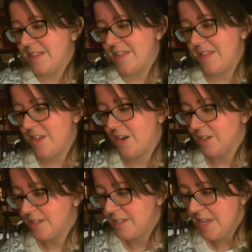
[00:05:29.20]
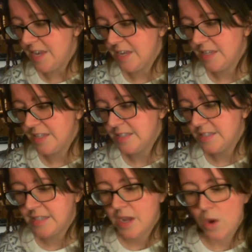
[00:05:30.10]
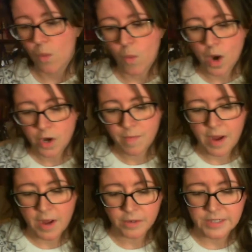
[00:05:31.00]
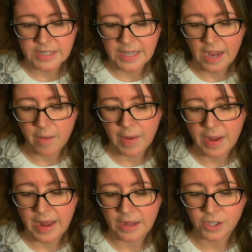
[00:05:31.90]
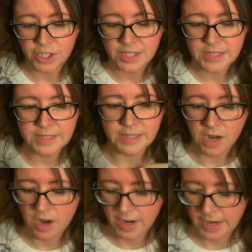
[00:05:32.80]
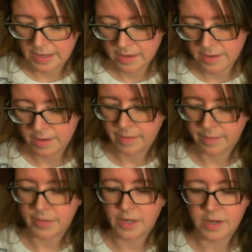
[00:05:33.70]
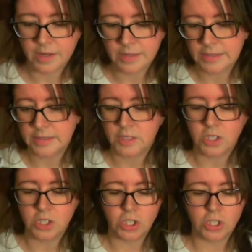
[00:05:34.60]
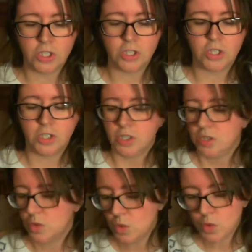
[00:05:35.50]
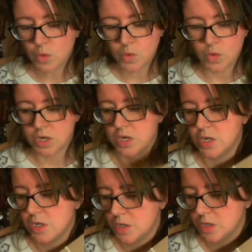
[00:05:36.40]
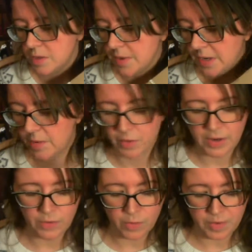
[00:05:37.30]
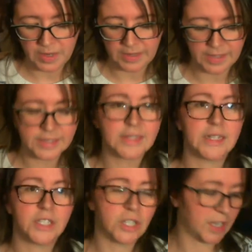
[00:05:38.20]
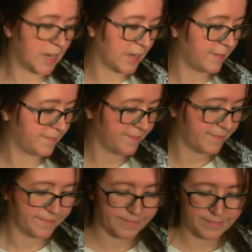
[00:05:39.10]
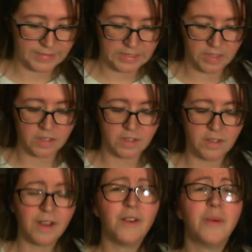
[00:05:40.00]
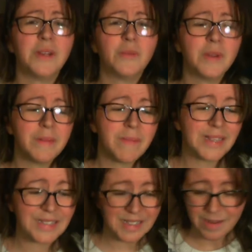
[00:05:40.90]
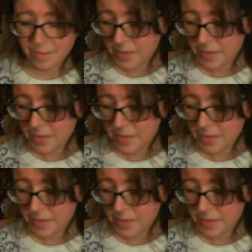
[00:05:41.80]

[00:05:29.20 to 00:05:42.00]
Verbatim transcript: Then there's this water bottle decal by LG Design. I'm gonna, oh, am I gonna brave opening this? Let's look at it. Oh, I don't want to mess it up.